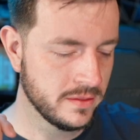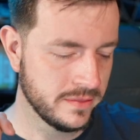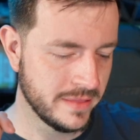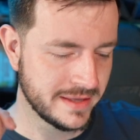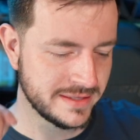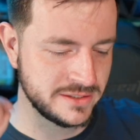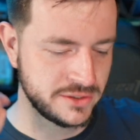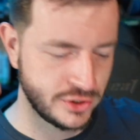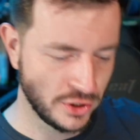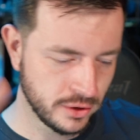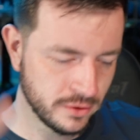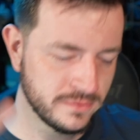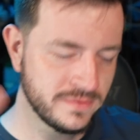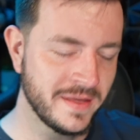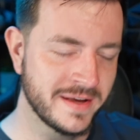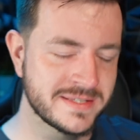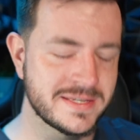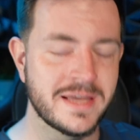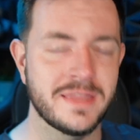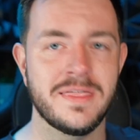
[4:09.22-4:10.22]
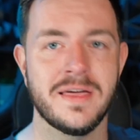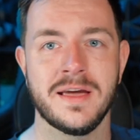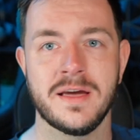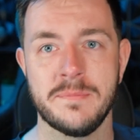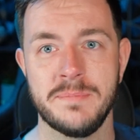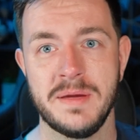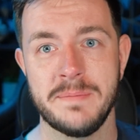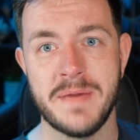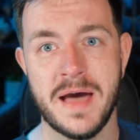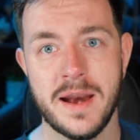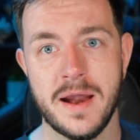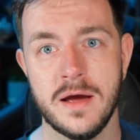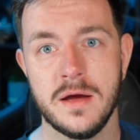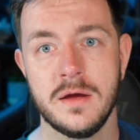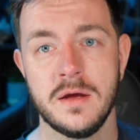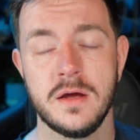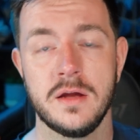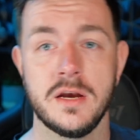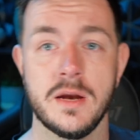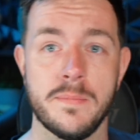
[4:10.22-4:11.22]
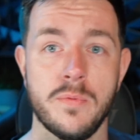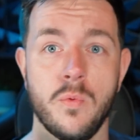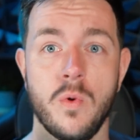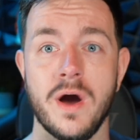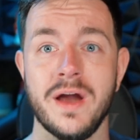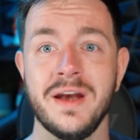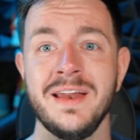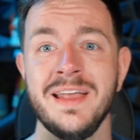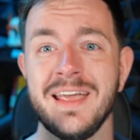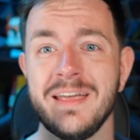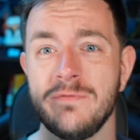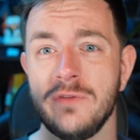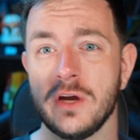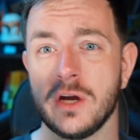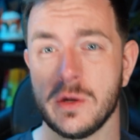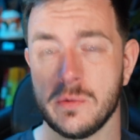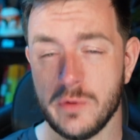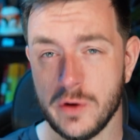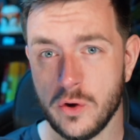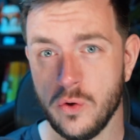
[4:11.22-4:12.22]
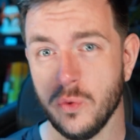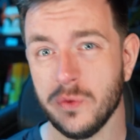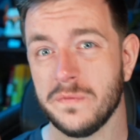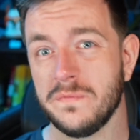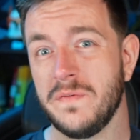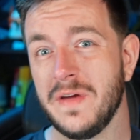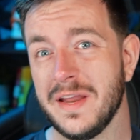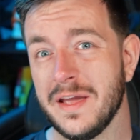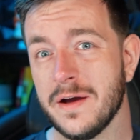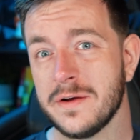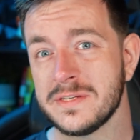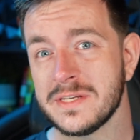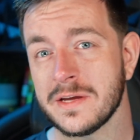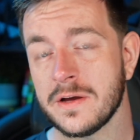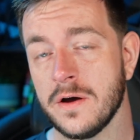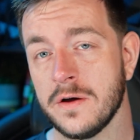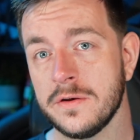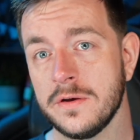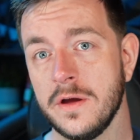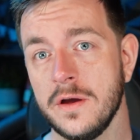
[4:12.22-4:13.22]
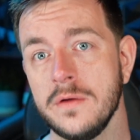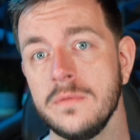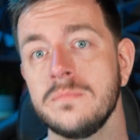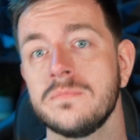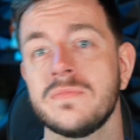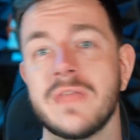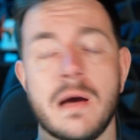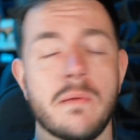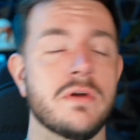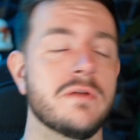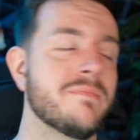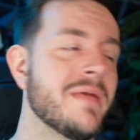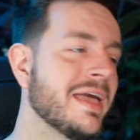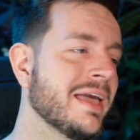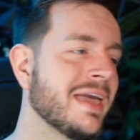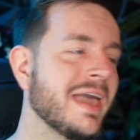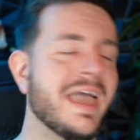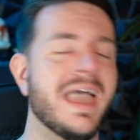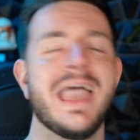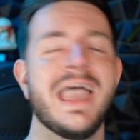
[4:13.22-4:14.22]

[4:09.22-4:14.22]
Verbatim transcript: There's two things I think could be better. Number one, if you could record videos in Kondo, that would make it